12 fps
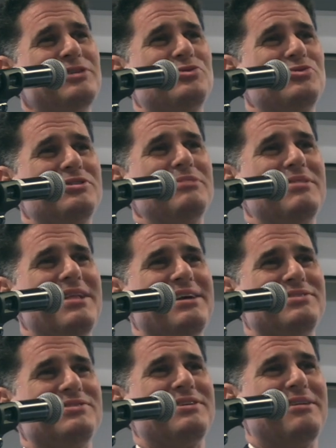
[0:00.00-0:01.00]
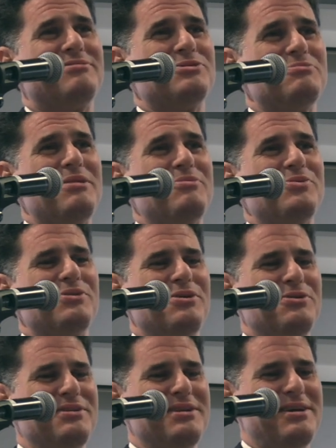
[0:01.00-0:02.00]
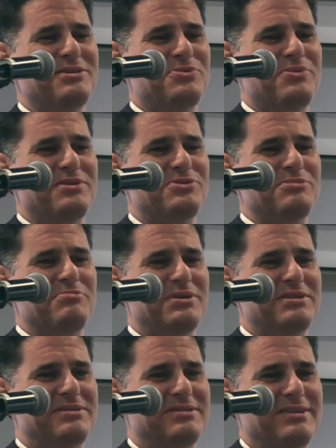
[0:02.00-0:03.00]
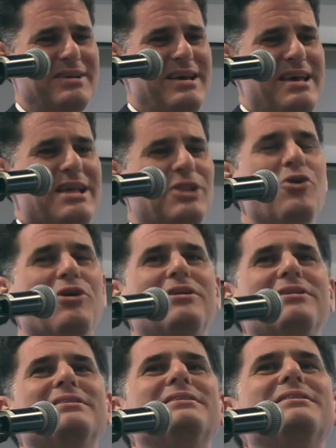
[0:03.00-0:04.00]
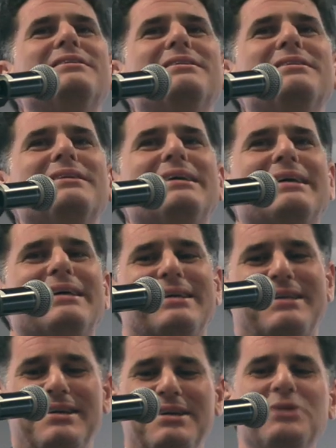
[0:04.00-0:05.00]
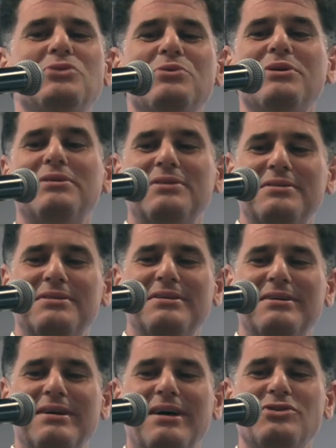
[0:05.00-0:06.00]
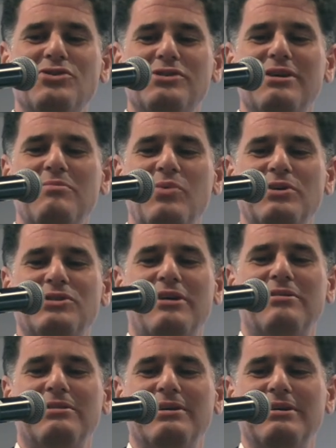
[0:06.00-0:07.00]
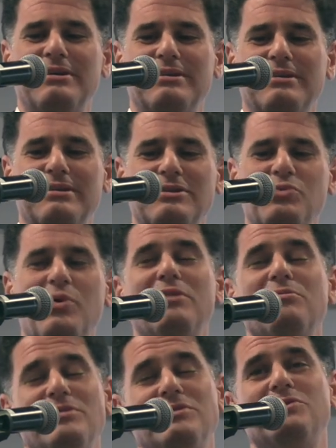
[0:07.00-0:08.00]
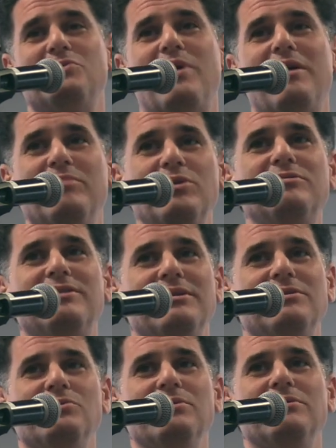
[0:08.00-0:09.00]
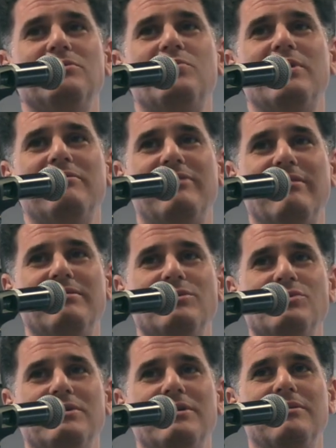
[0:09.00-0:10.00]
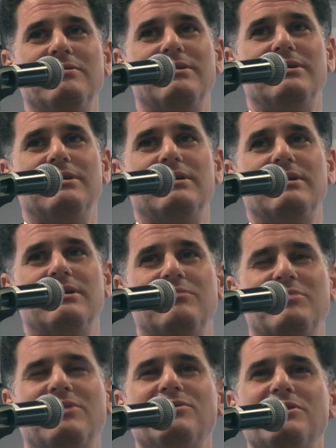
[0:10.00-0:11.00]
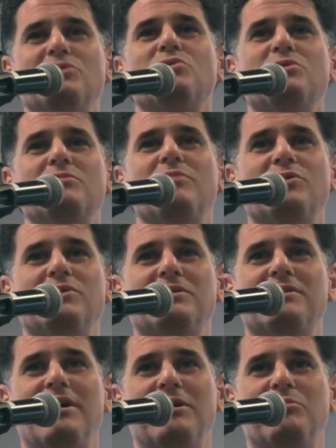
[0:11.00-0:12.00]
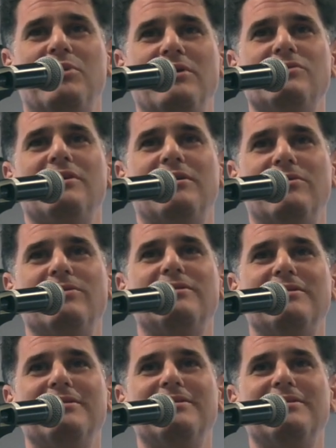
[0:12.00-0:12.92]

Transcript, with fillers: answered some of that stuff, so maybe we'll go to the next question. But look, Israel, I'll just say more generally, it's one of the reasons why I moved to Israel 25 years ago, because Israel's the most exciting place on earth.